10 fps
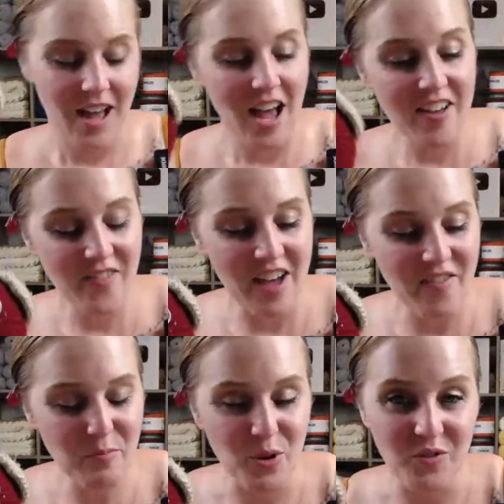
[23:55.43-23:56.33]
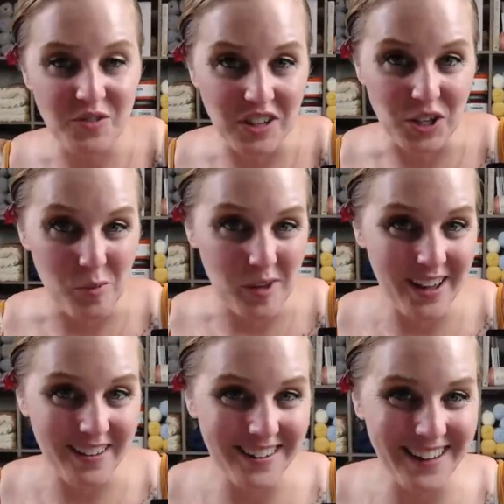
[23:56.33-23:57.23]
I've, I've improved a little
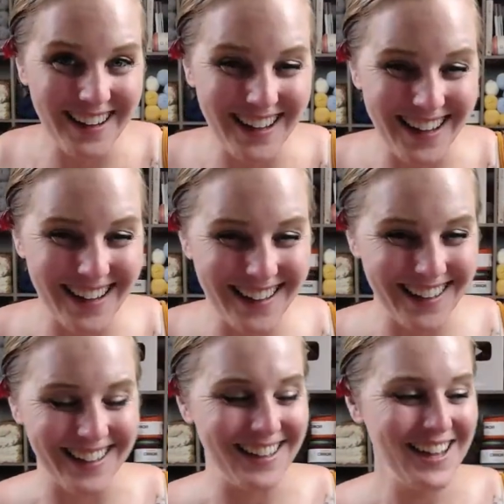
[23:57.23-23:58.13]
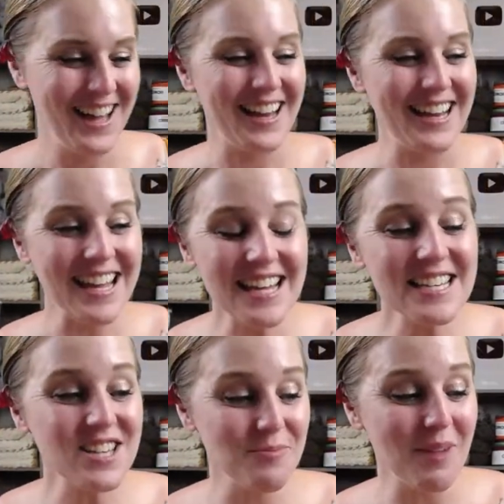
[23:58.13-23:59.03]
bit and
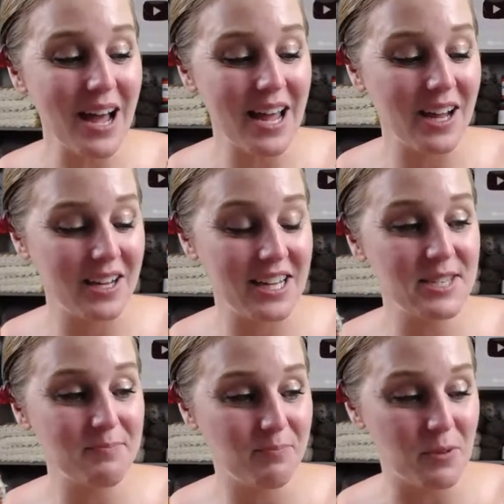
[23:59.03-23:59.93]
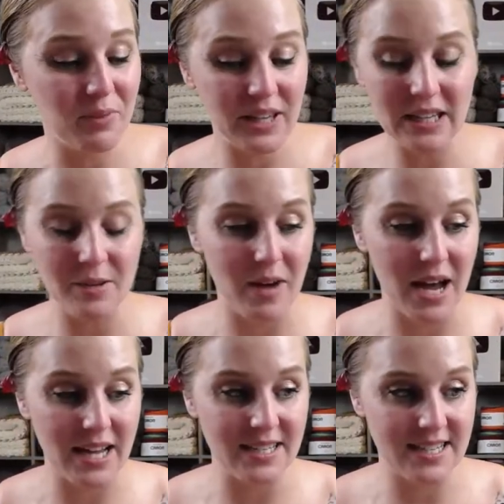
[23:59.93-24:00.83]
he's my, he's completely
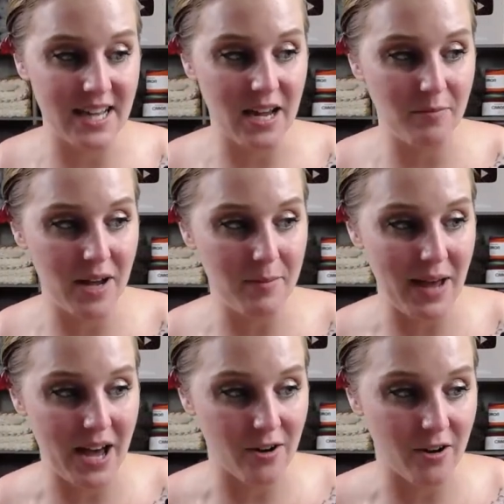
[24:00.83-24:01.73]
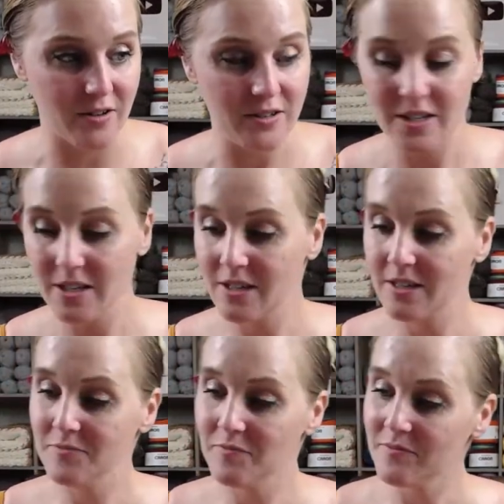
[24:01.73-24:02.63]
my design, my pattern.
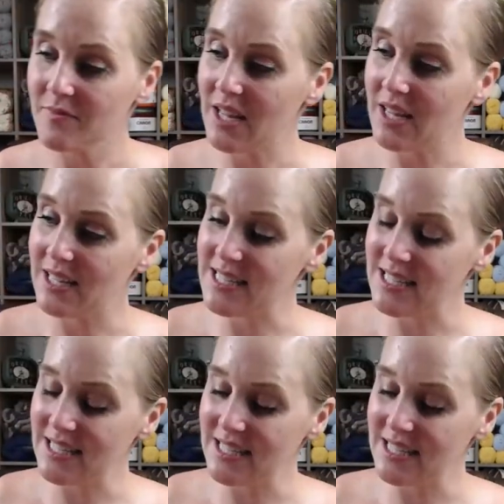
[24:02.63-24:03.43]
And